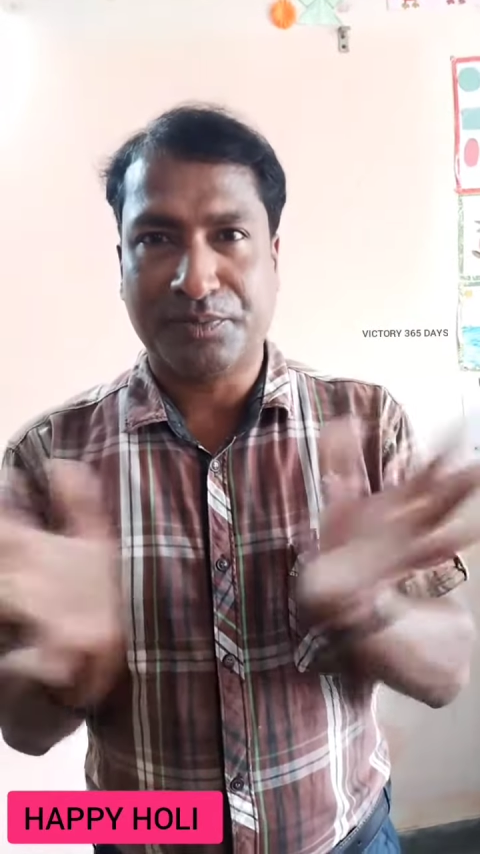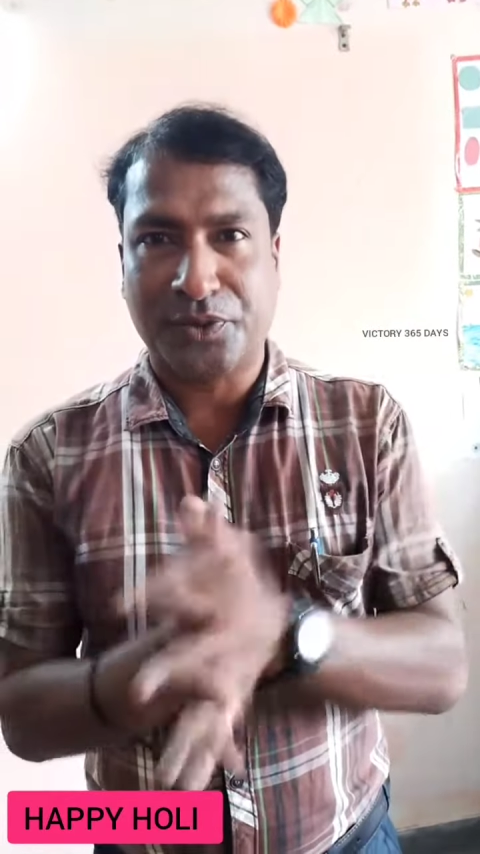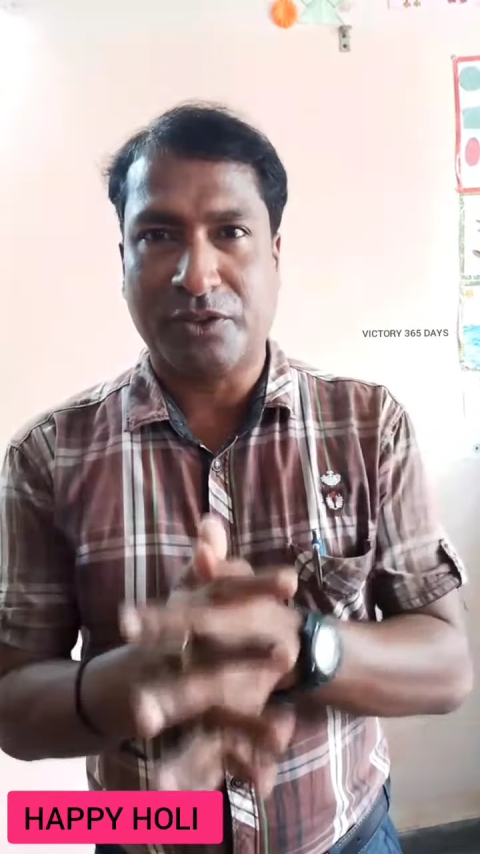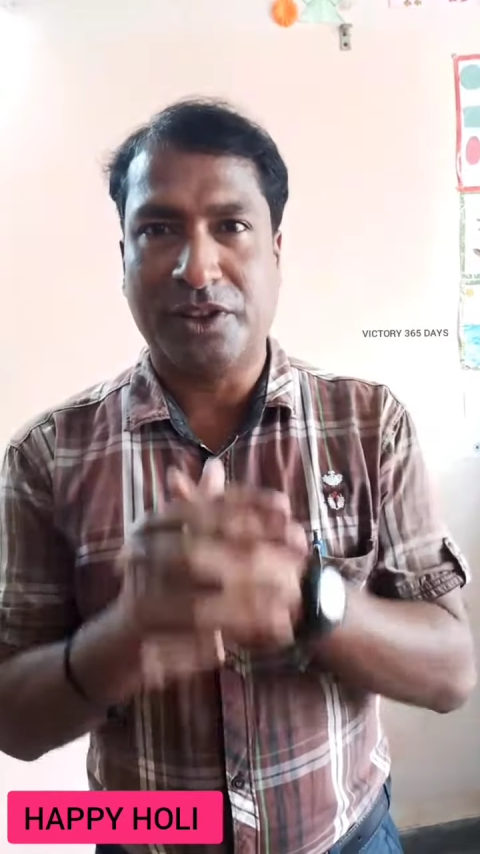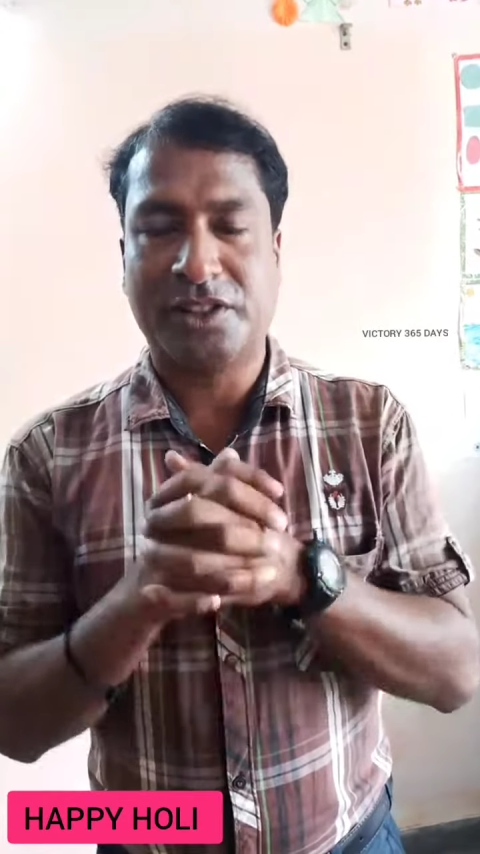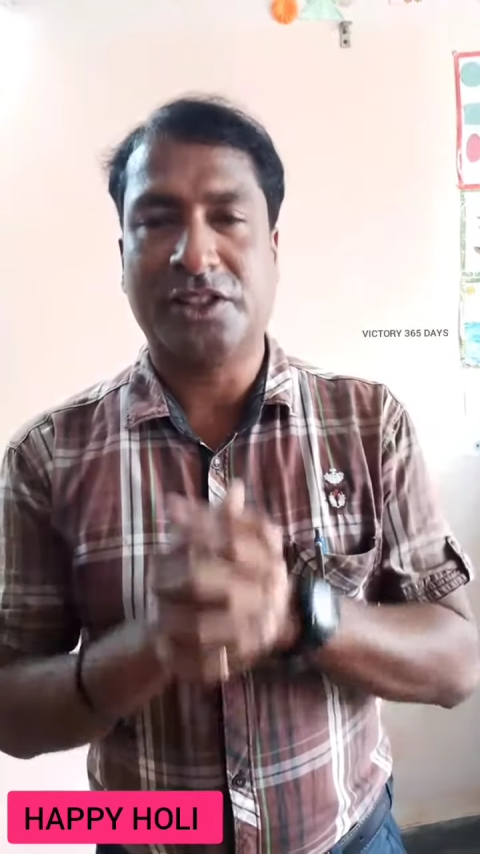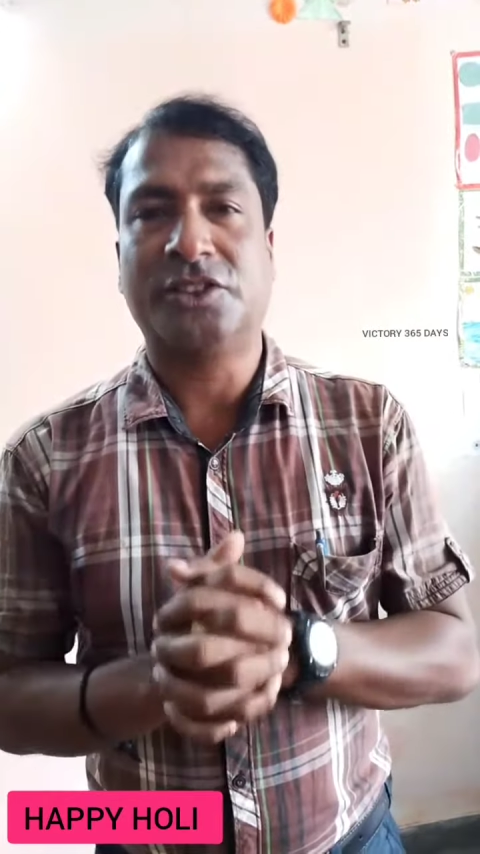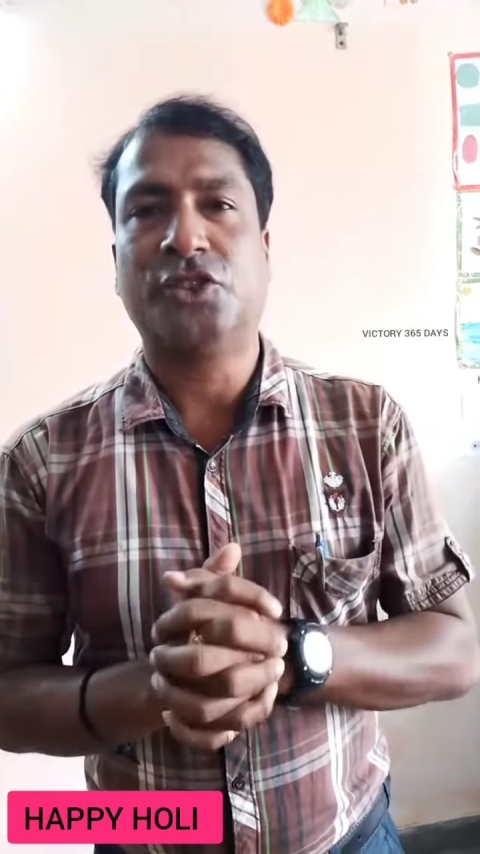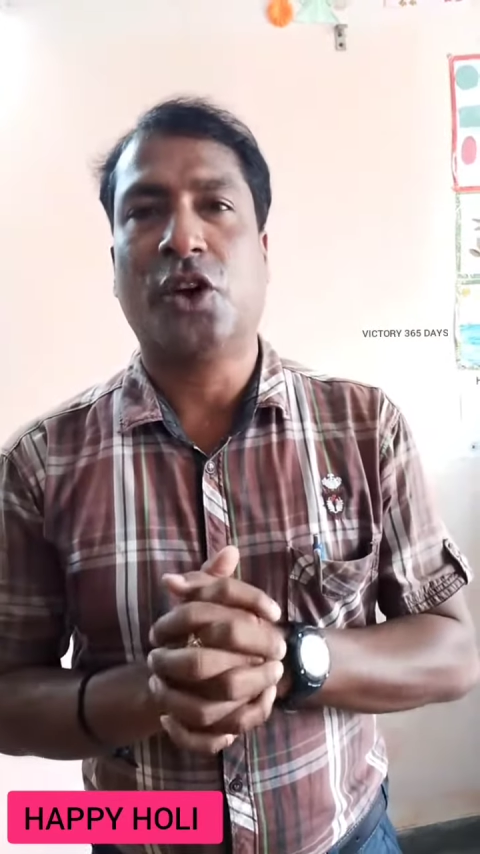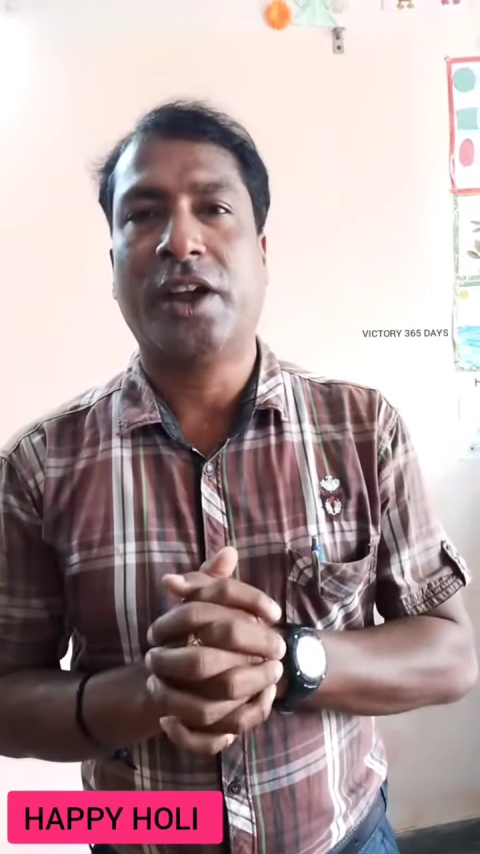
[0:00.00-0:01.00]
with the
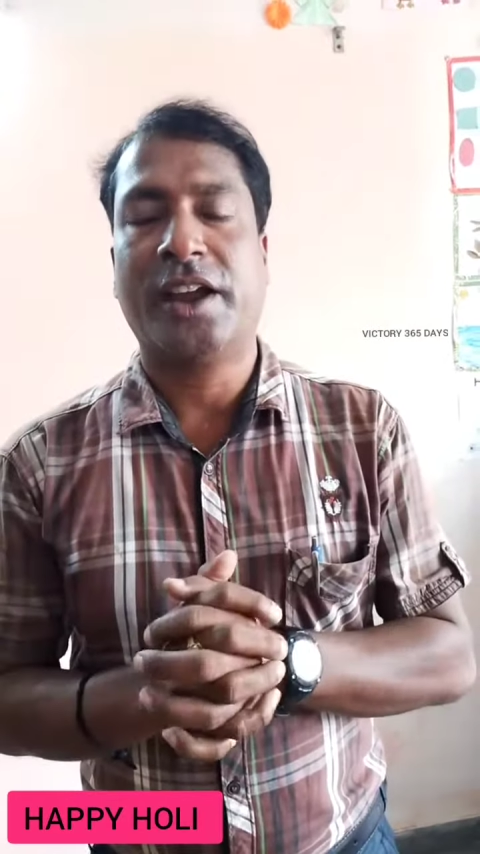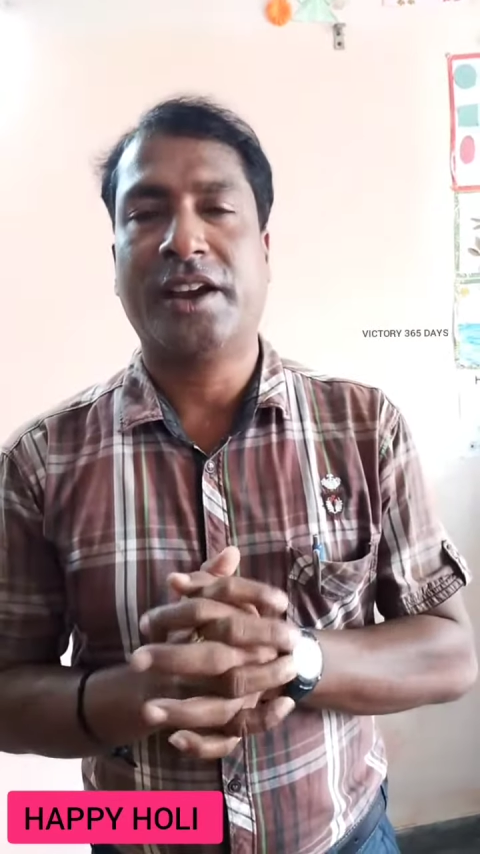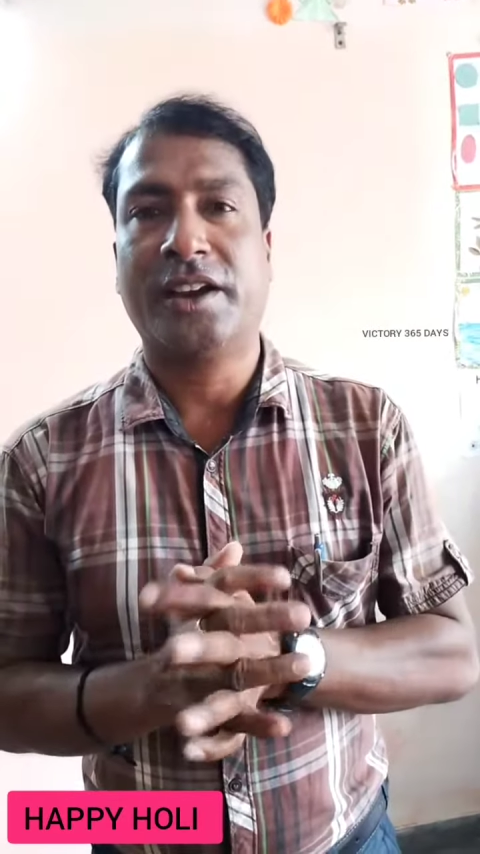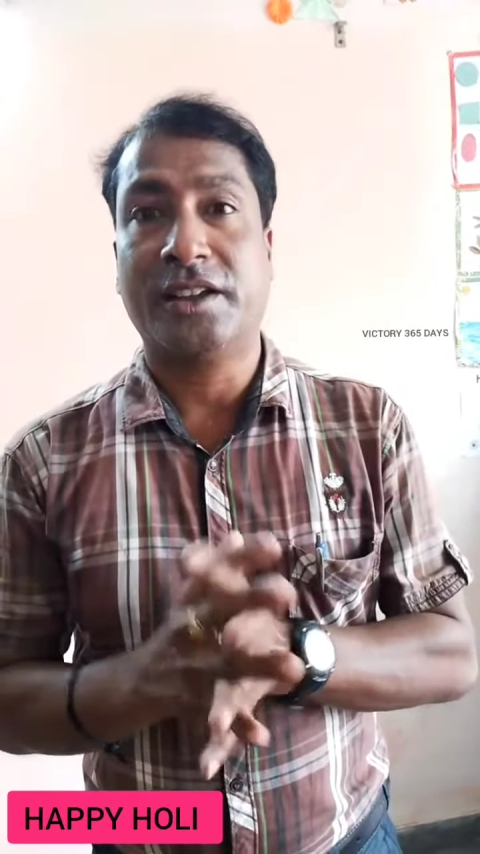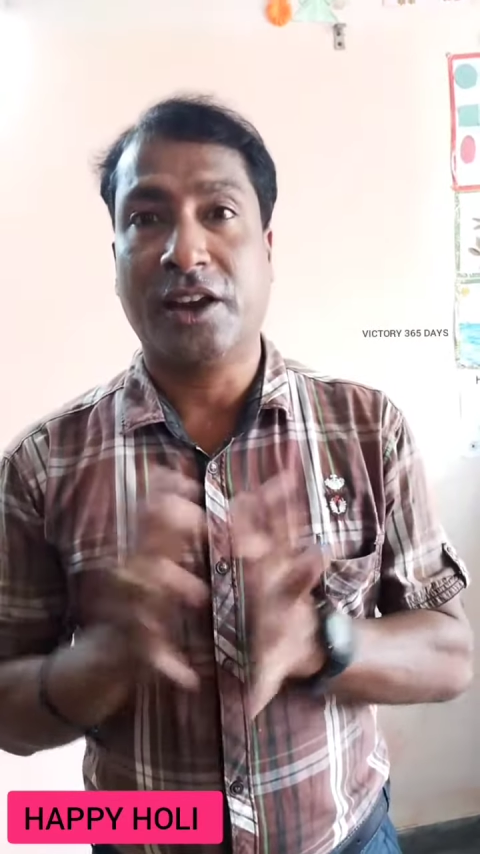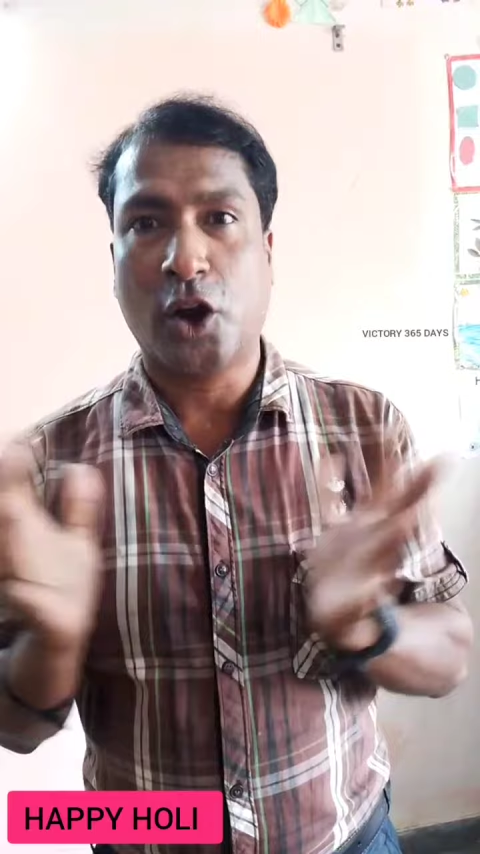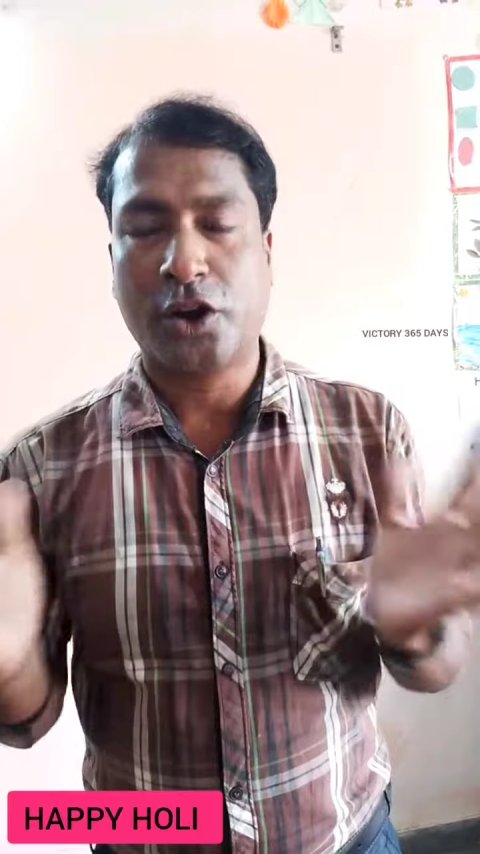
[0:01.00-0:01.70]
joy and a lot of